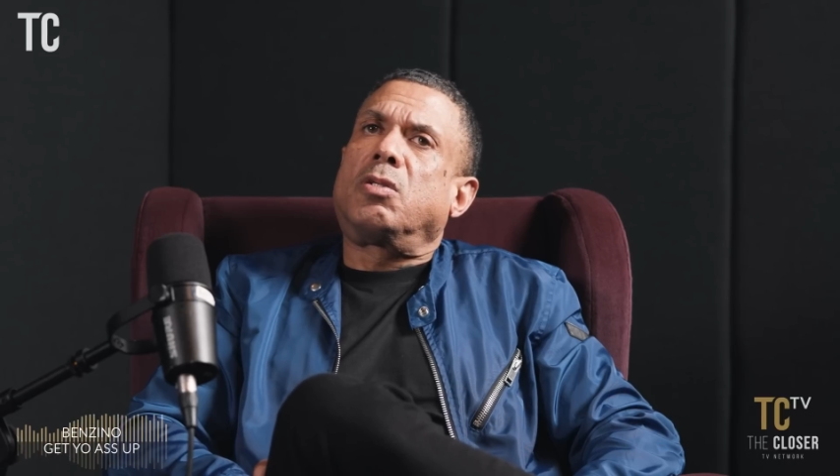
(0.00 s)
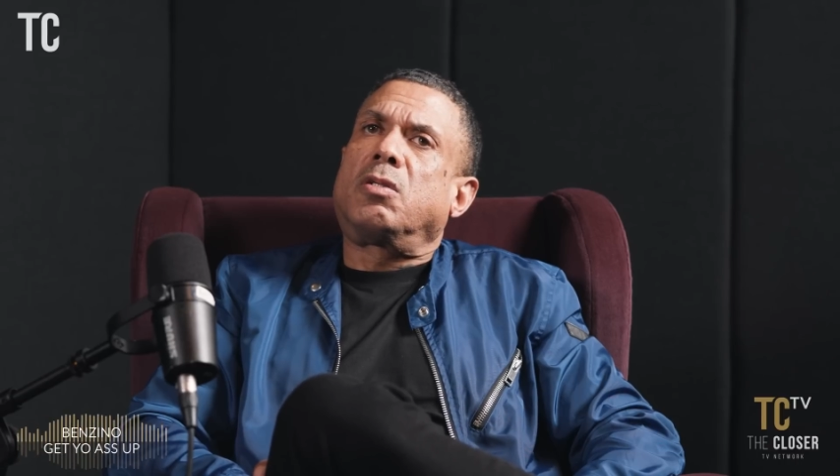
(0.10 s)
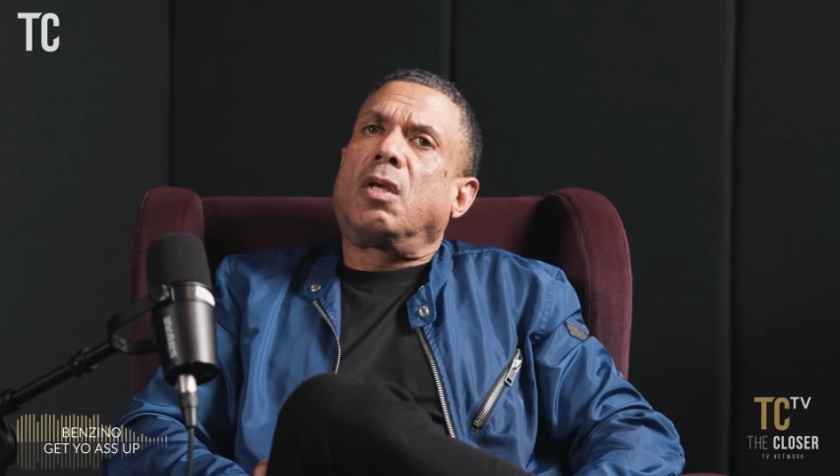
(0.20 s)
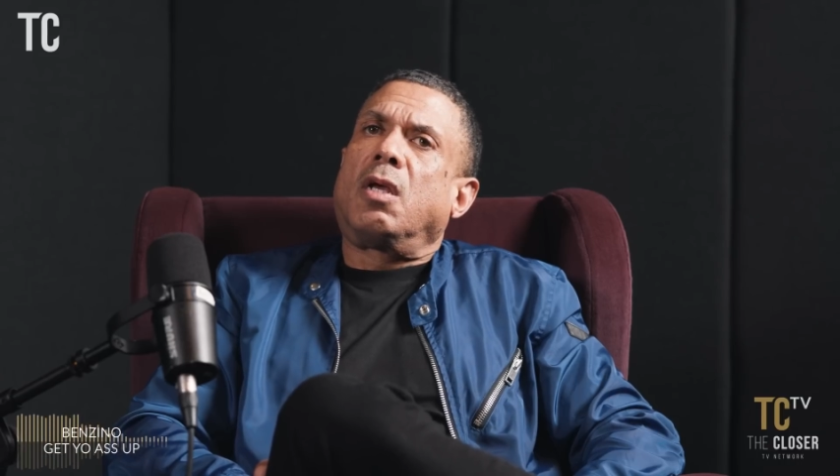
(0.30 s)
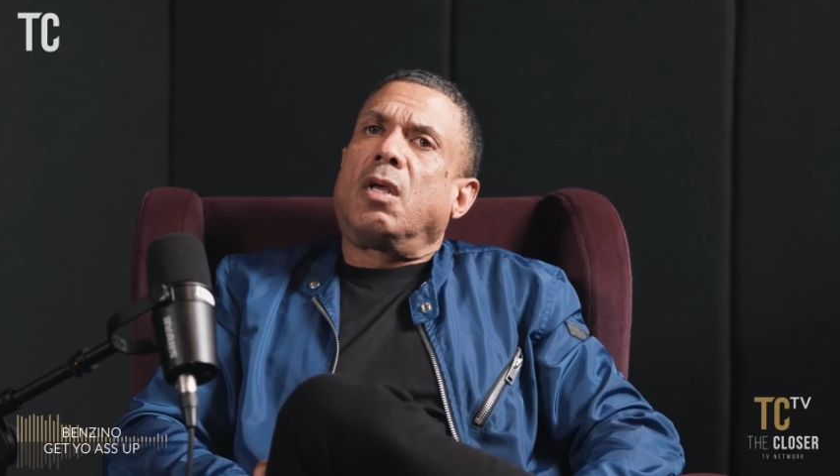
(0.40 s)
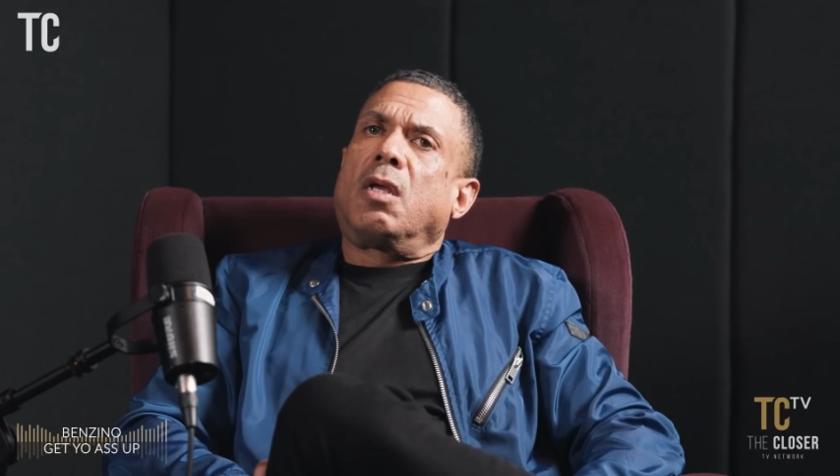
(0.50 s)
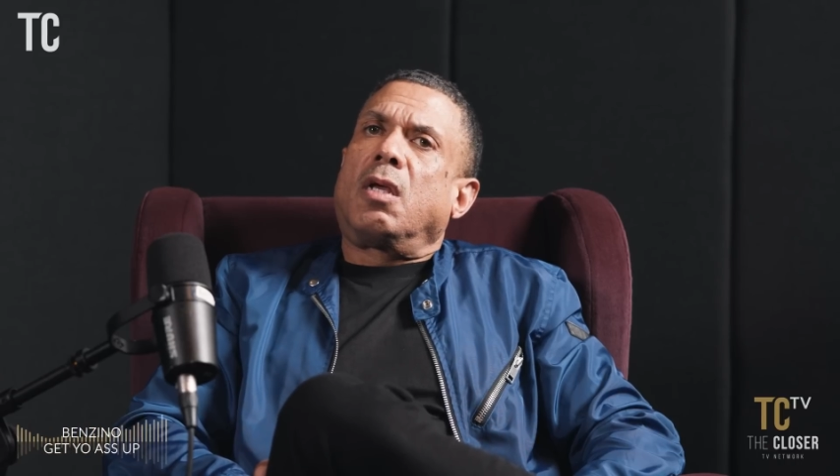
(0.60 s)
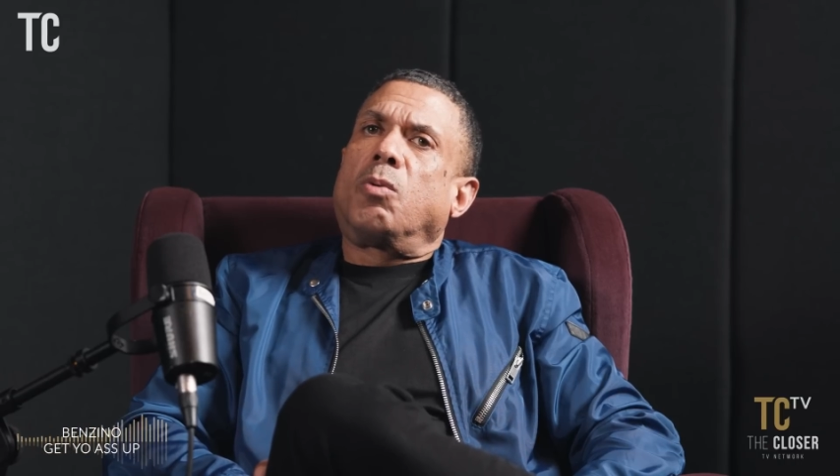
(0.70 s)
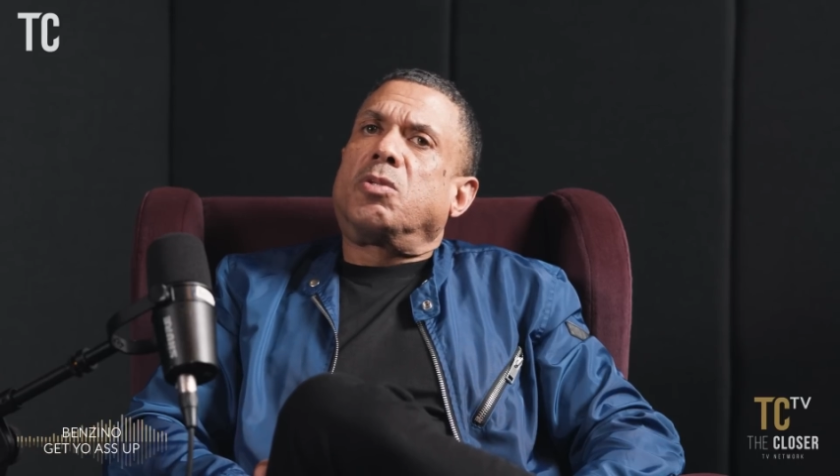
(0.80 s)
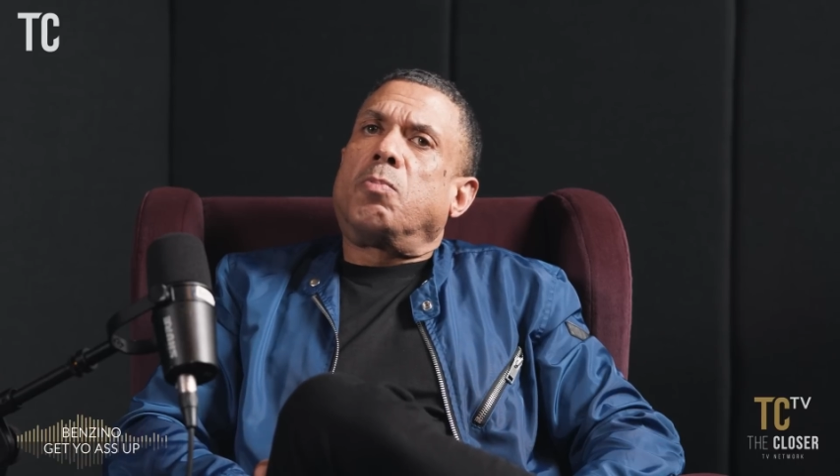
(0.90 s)
And
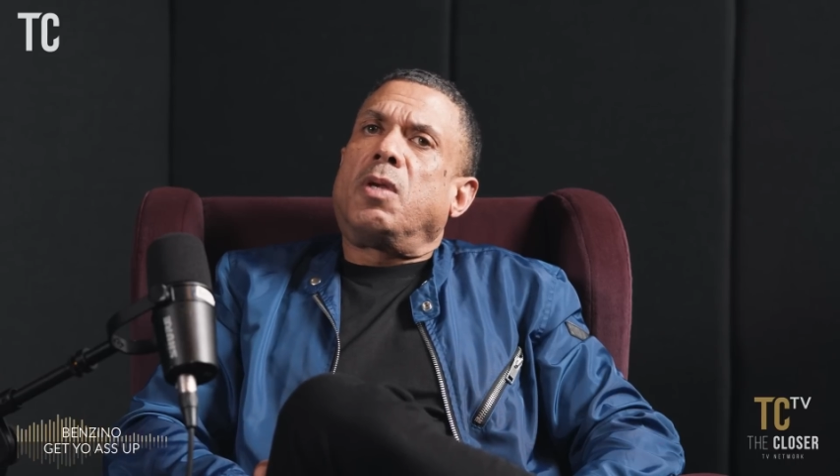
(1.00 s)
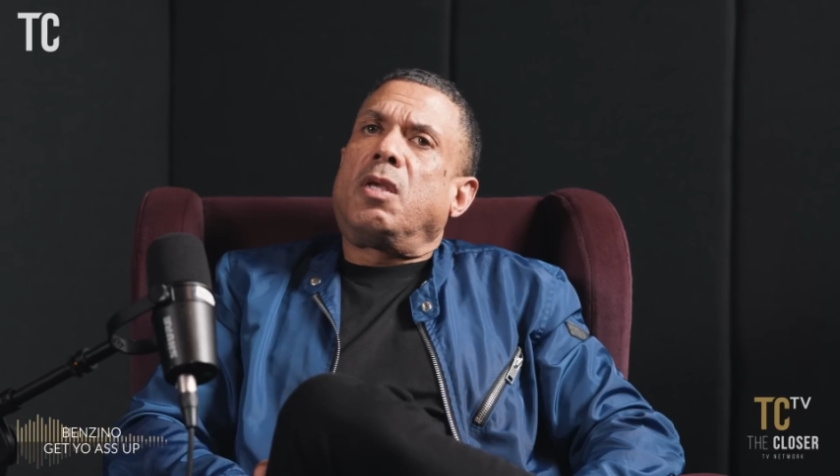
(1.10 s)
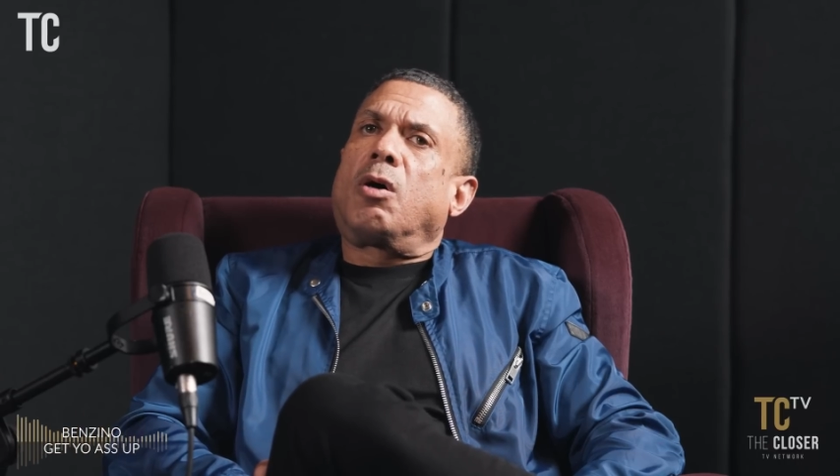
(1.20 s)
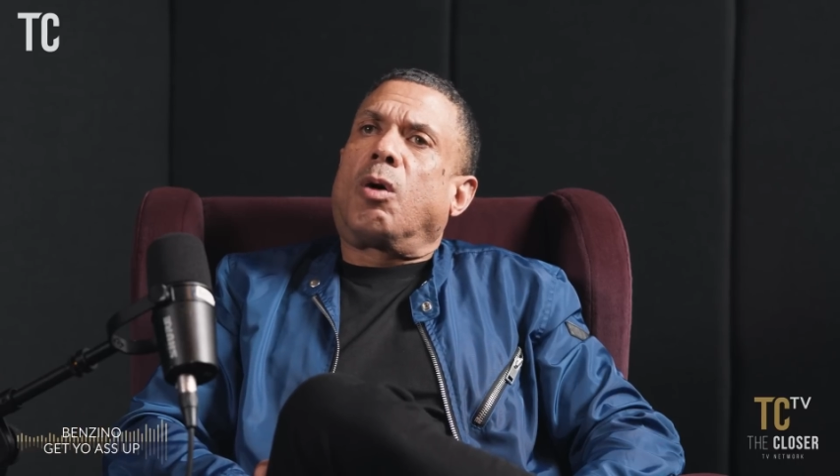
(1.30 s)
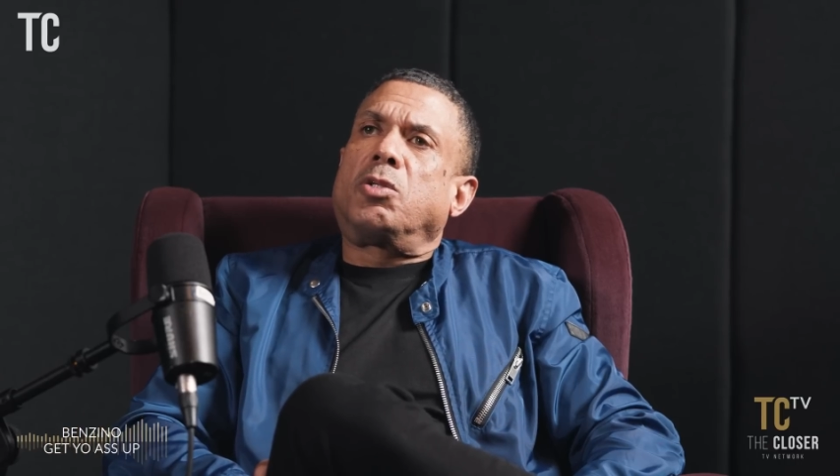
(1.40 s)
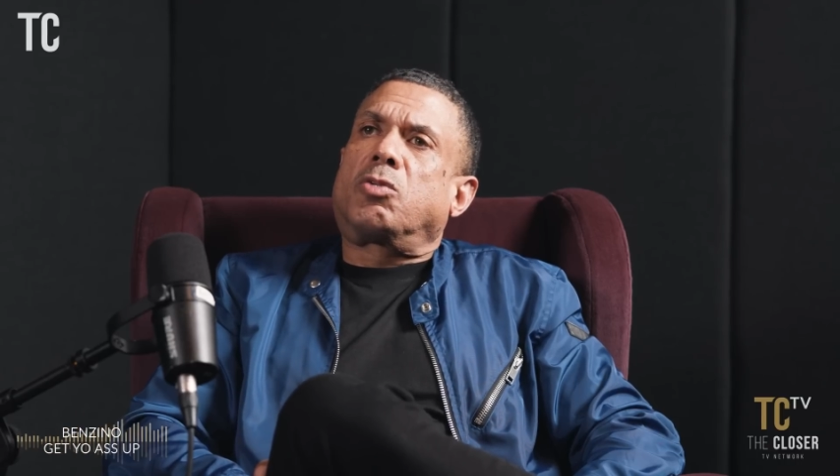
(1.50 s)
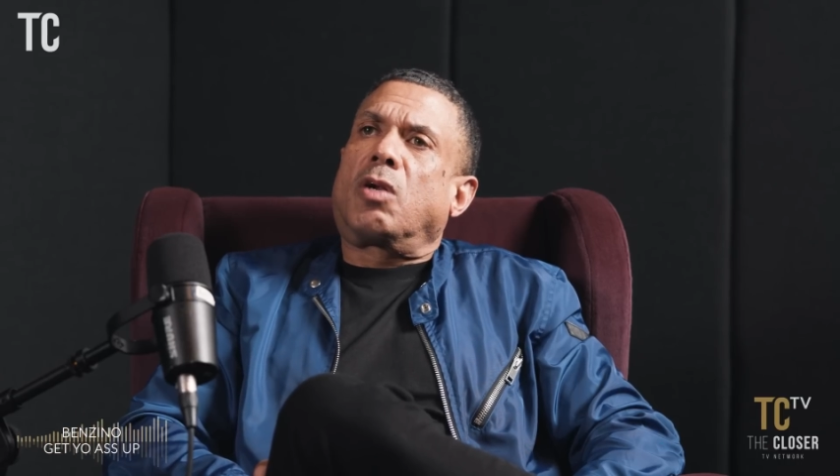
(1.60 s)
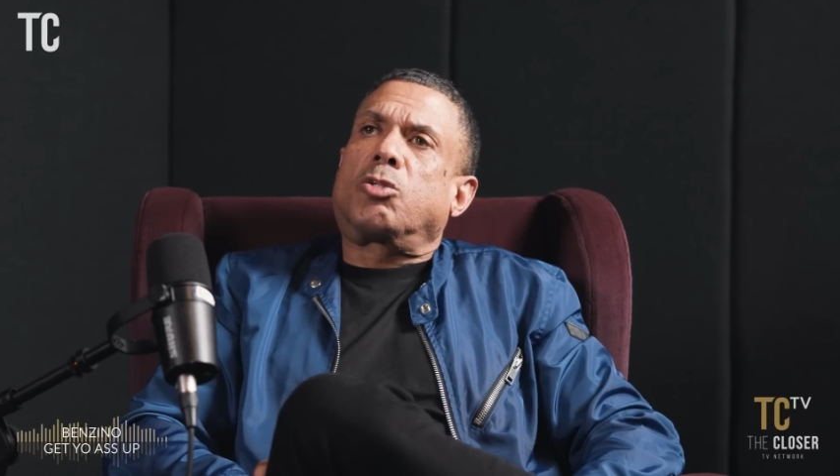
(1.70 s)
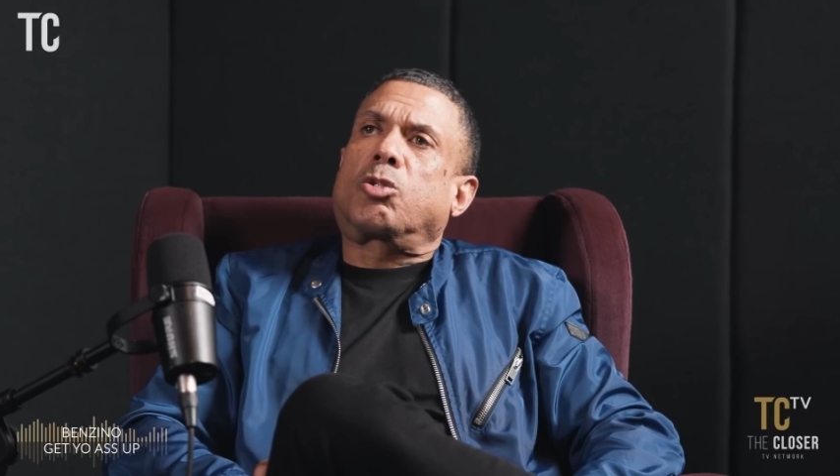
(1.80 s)
it was me always trying to